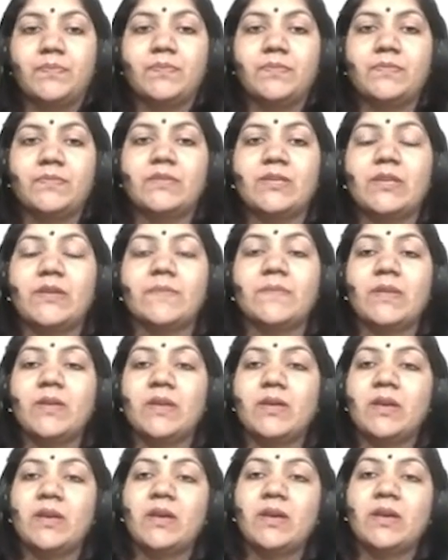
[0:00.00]
See,
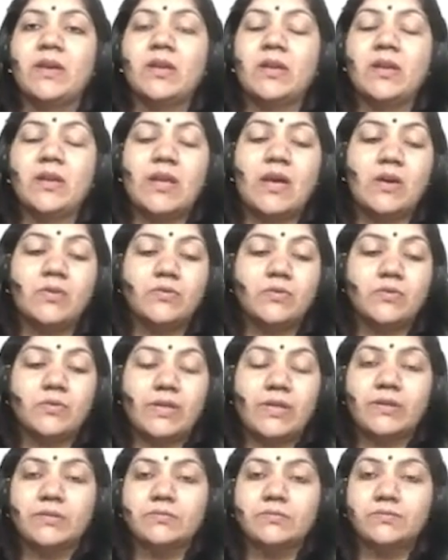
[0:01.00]
now
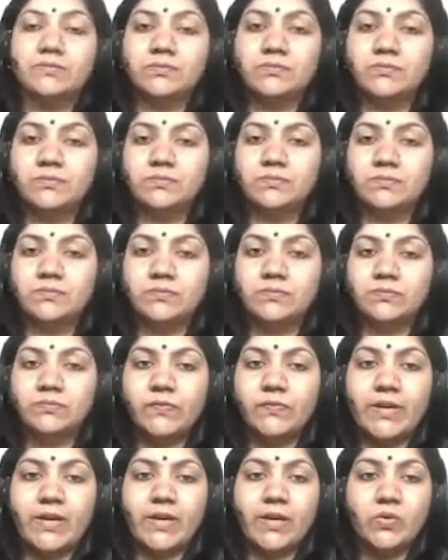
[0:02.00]
today
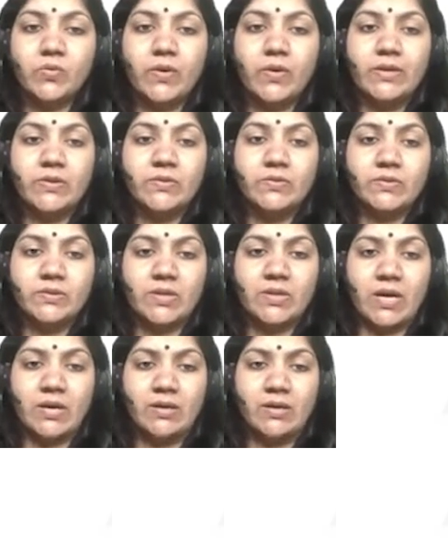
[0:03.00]
we are going to start